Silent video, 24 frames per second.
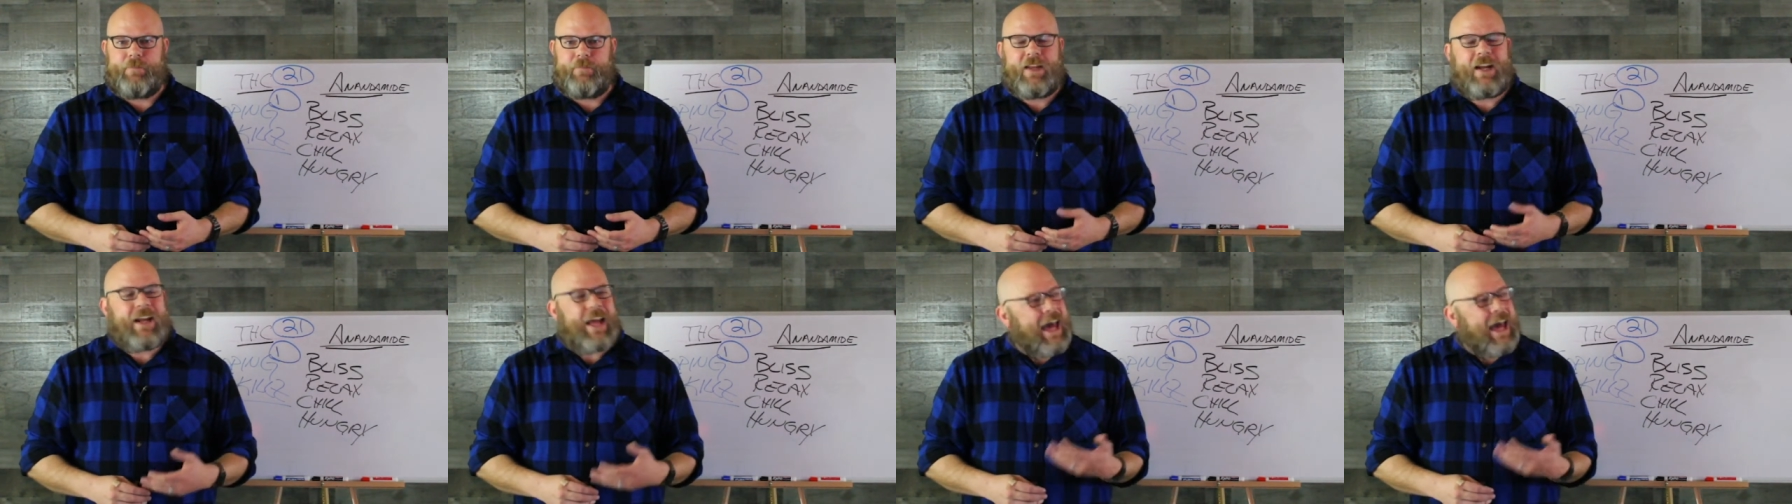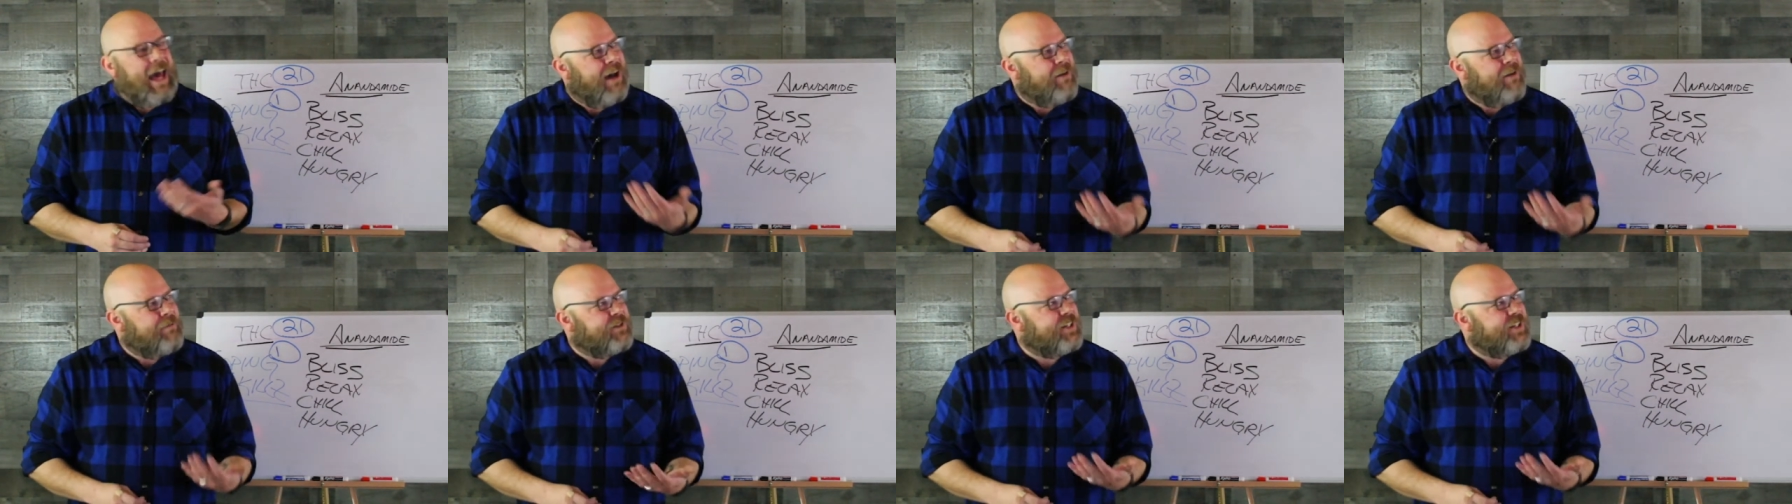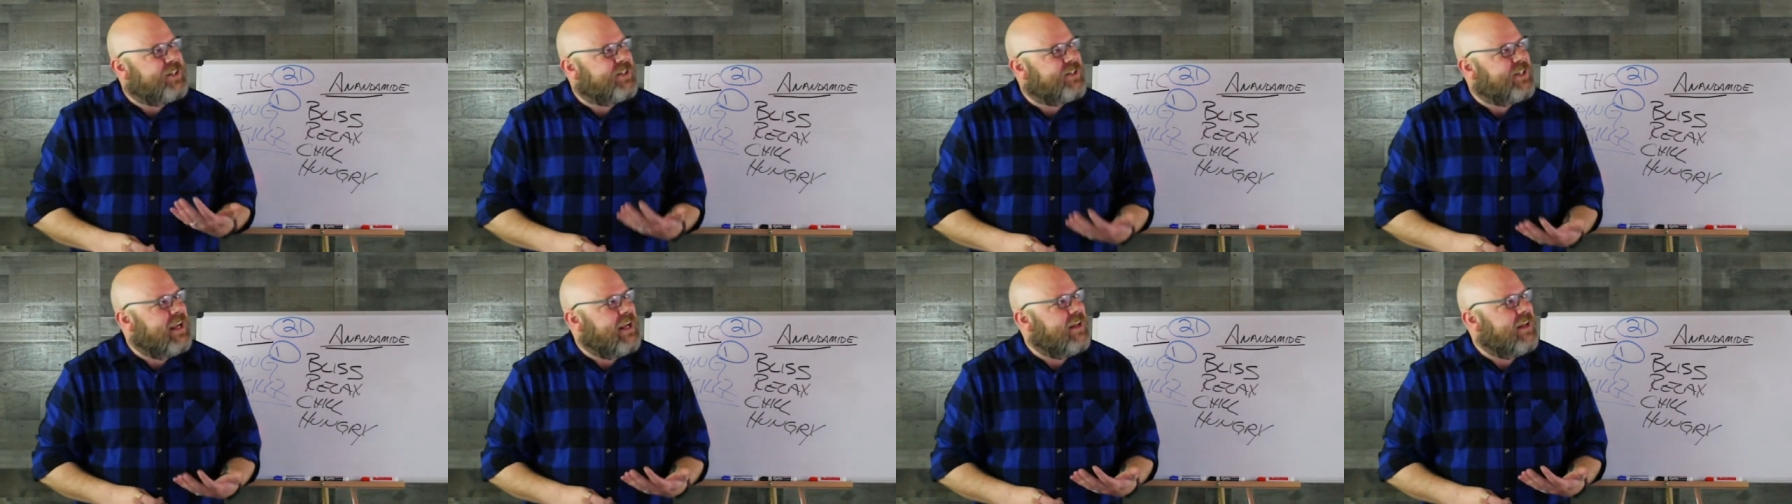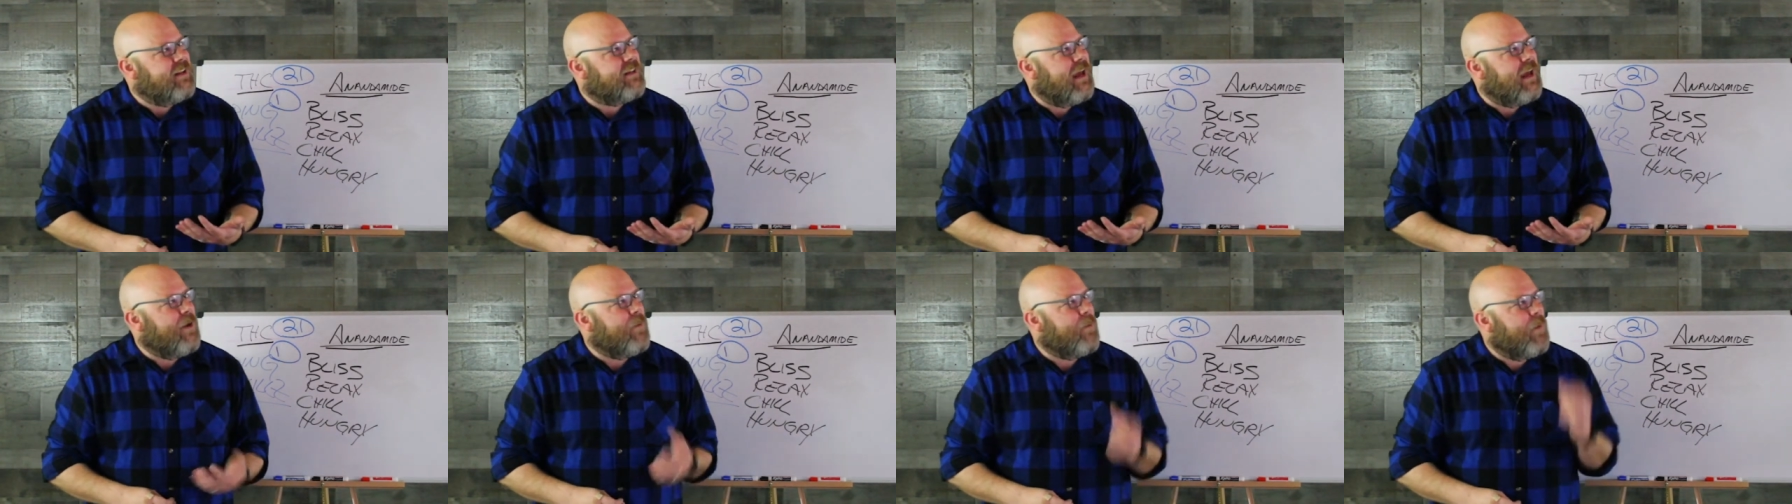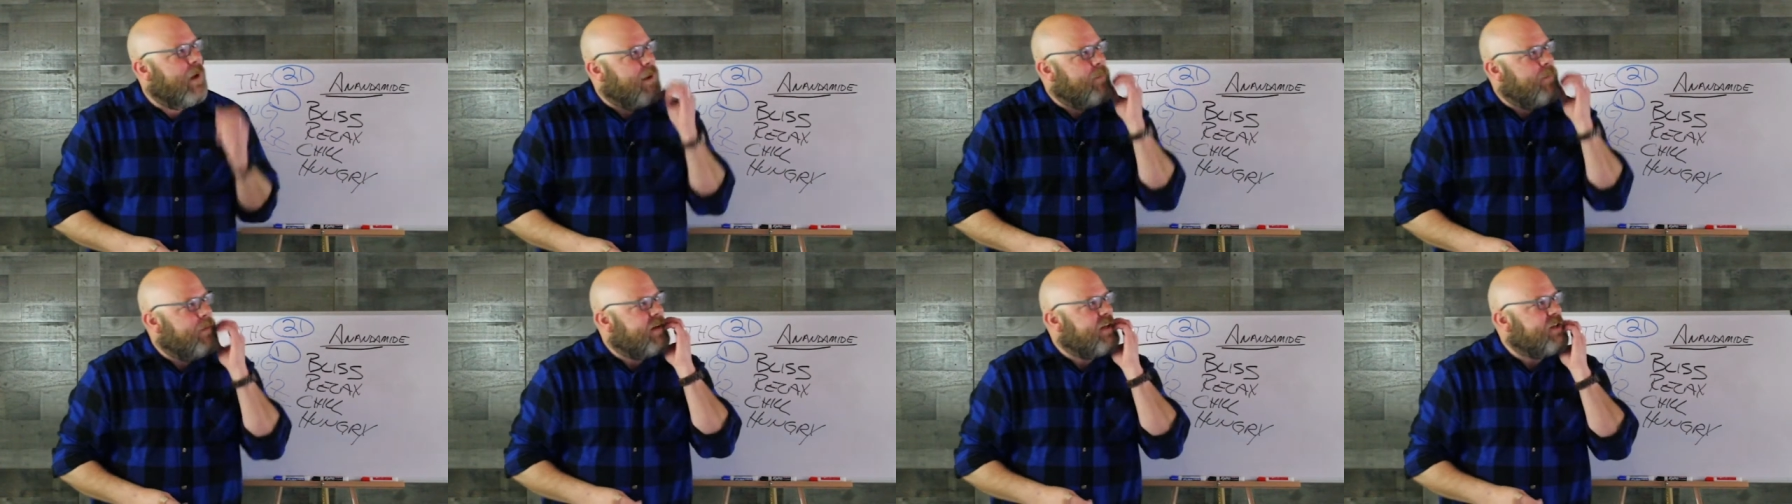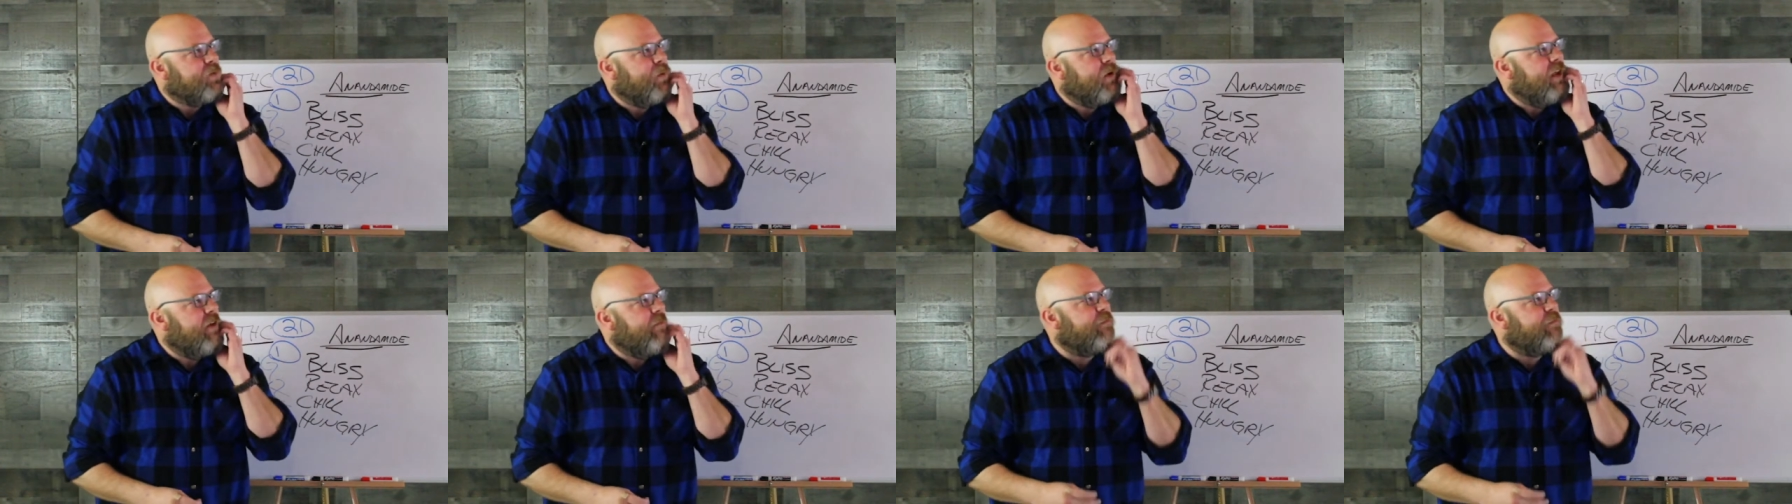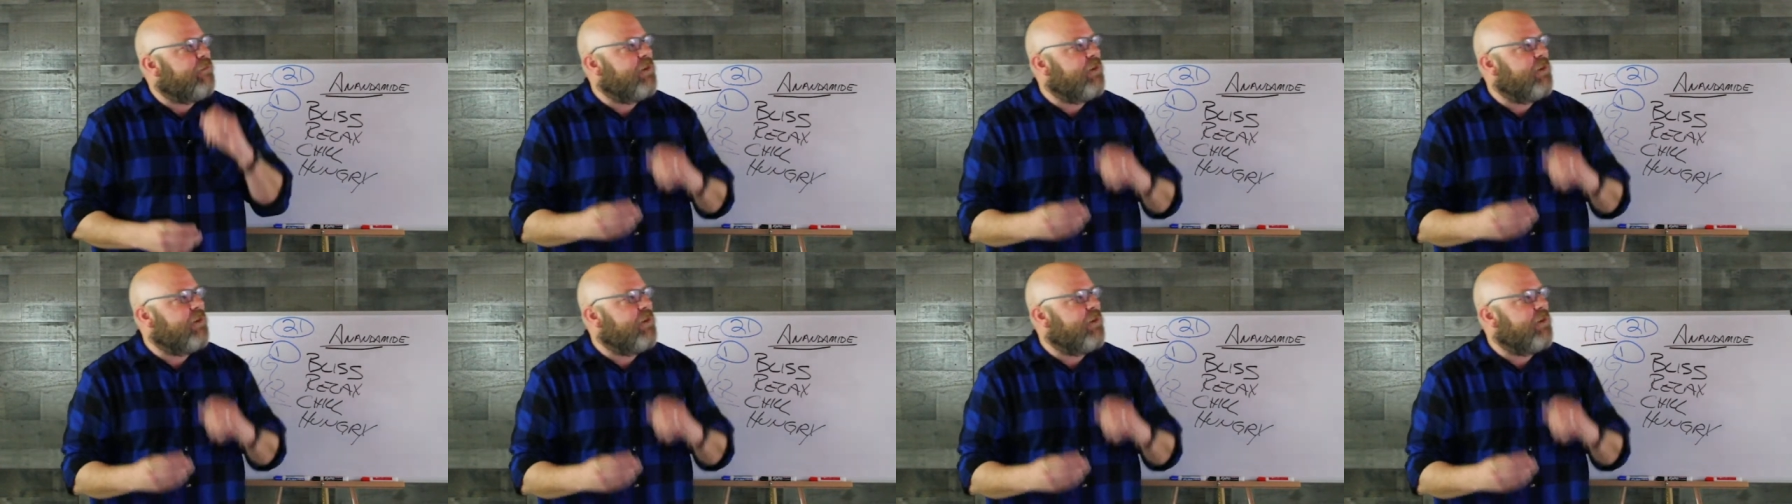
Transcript: And I have to say it that way because we have